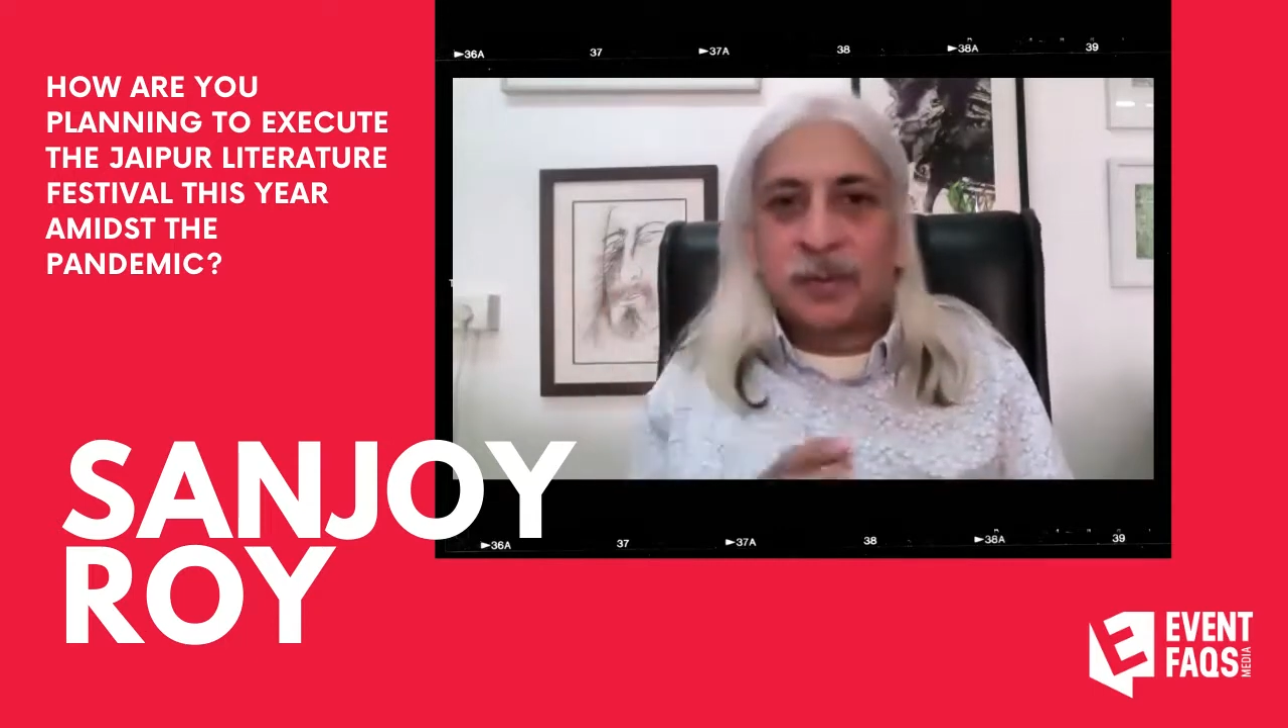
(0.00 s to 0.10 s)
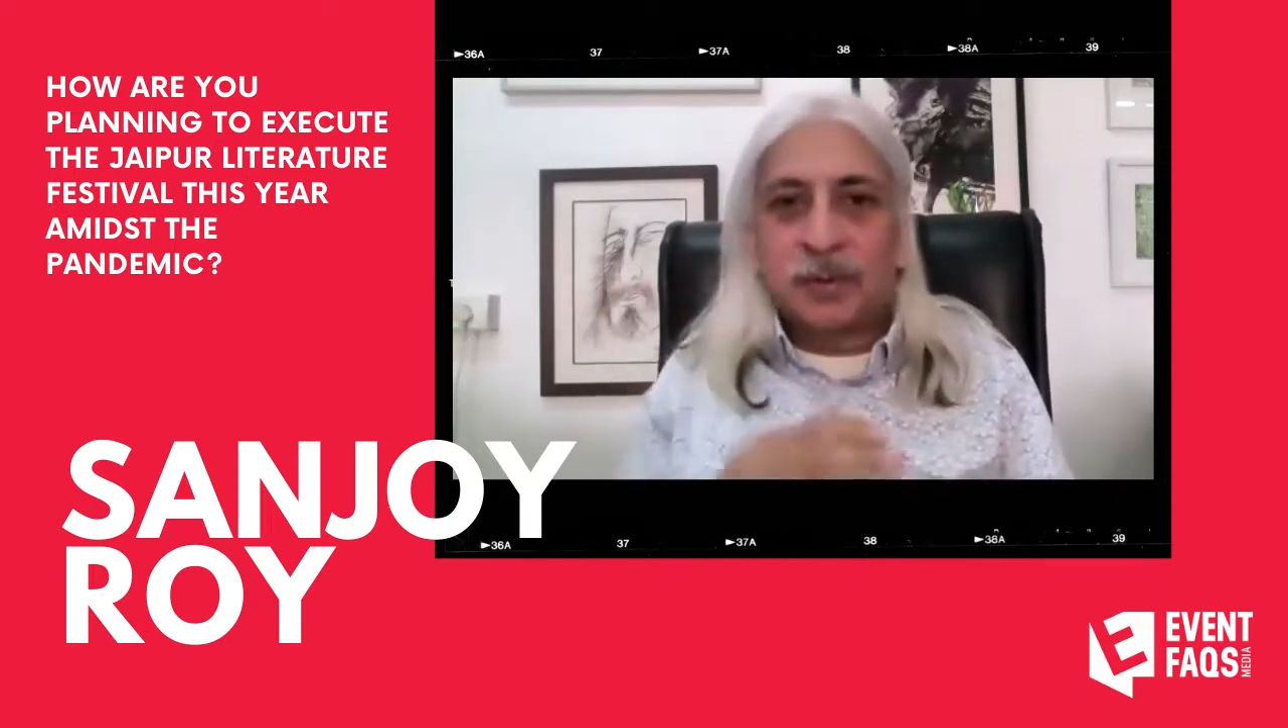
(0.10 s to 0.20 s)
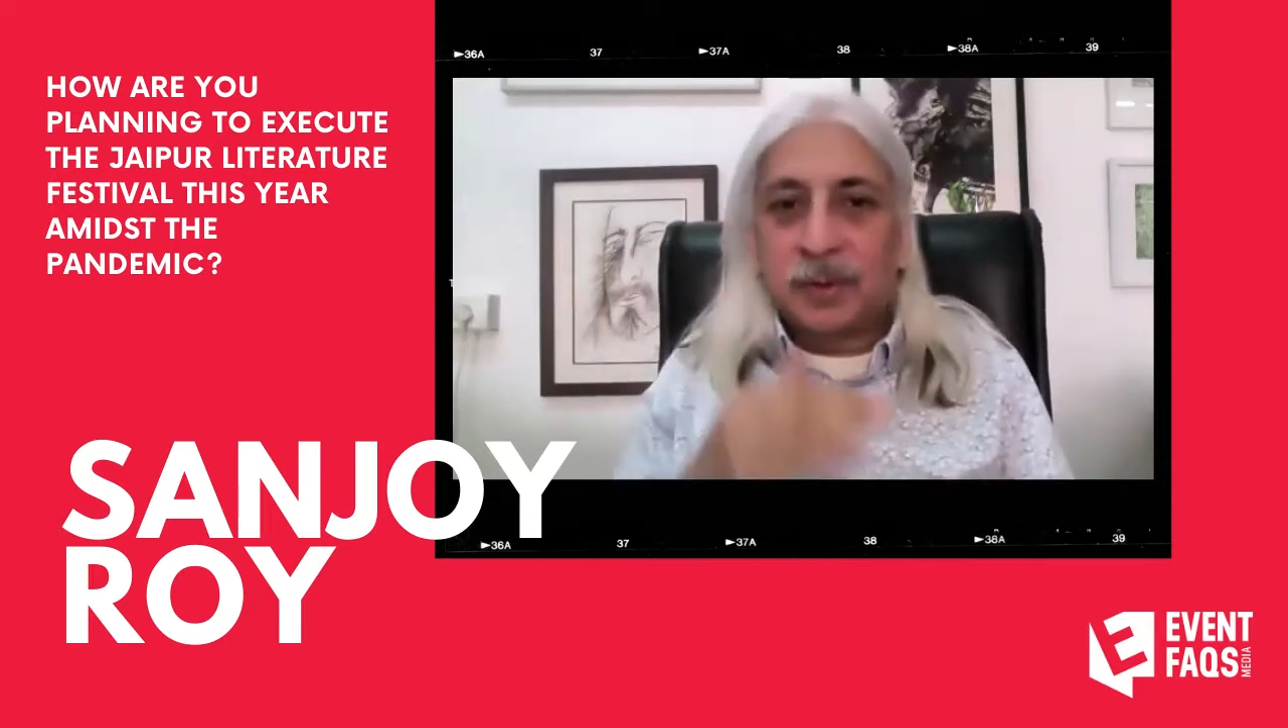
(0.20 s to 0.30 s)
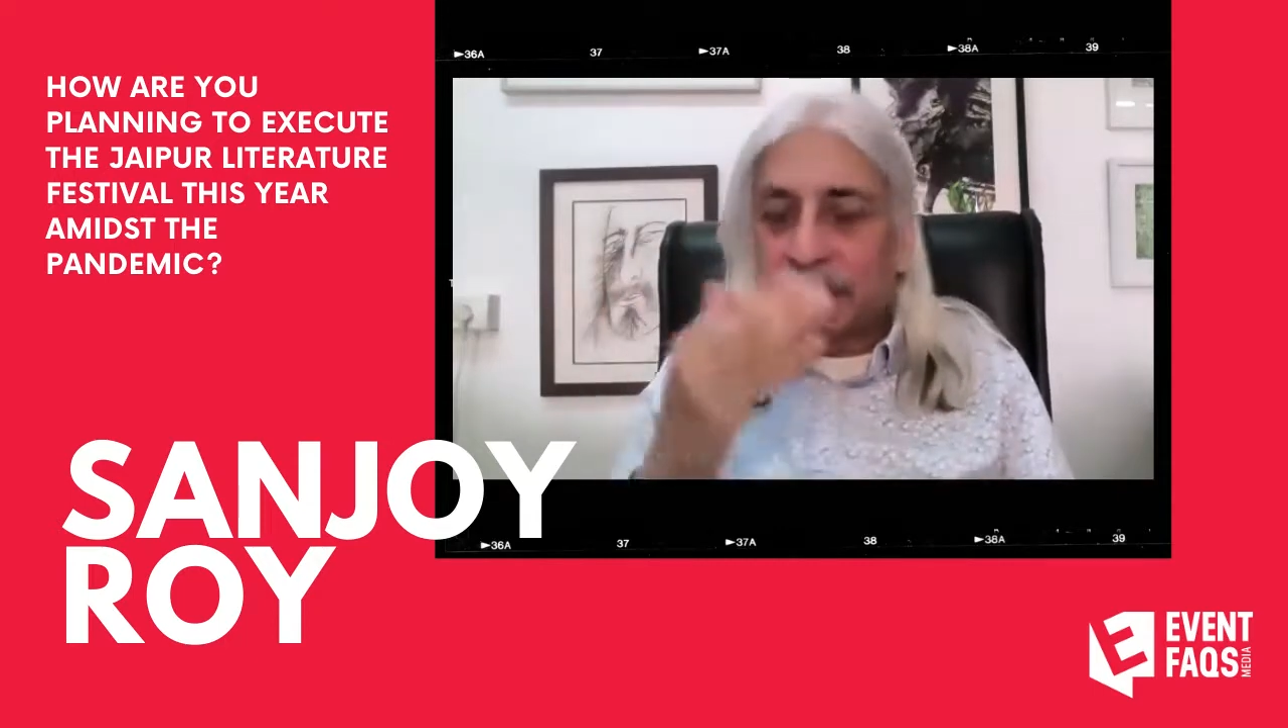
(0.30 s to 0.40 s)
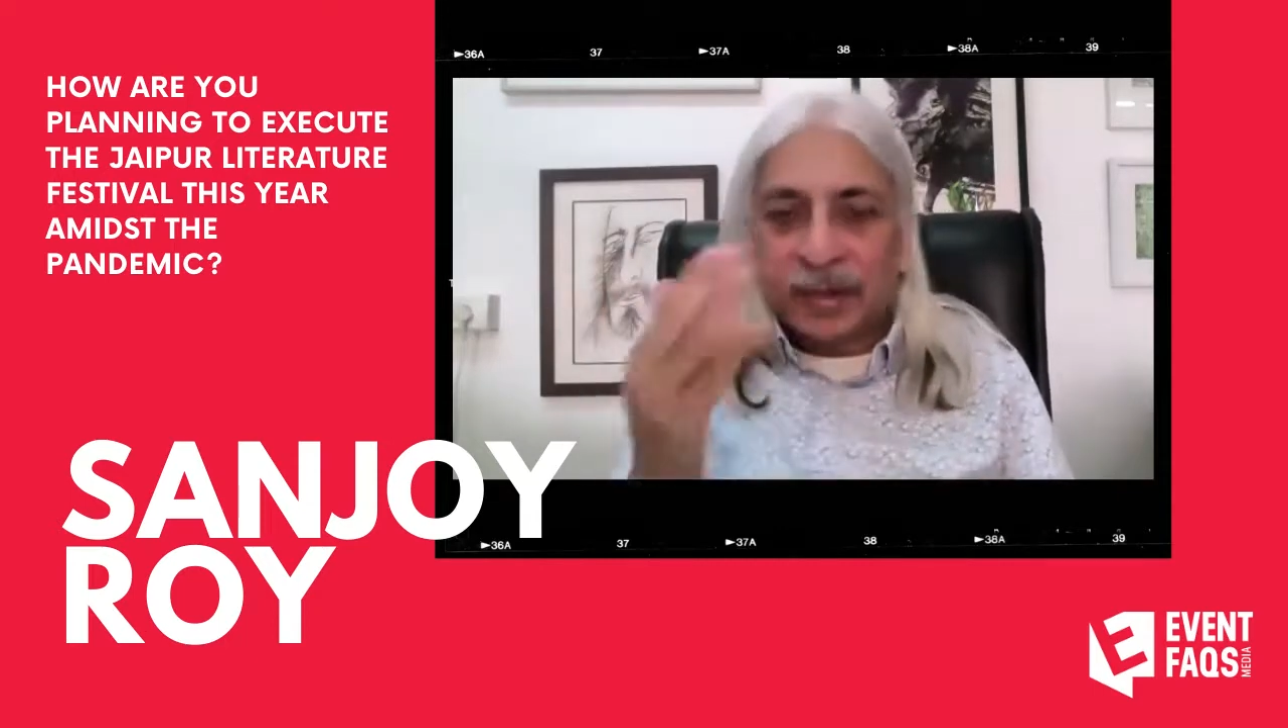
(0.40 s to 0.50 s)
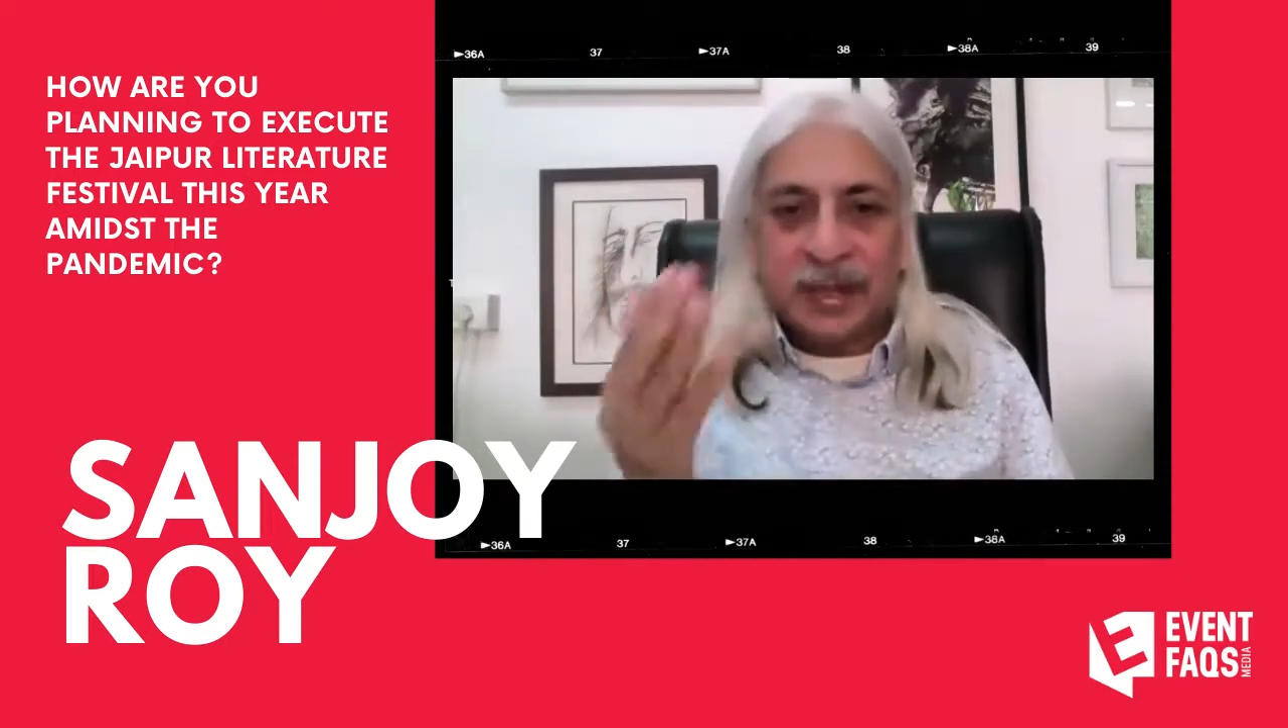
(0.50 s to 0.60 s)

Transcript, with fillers: program,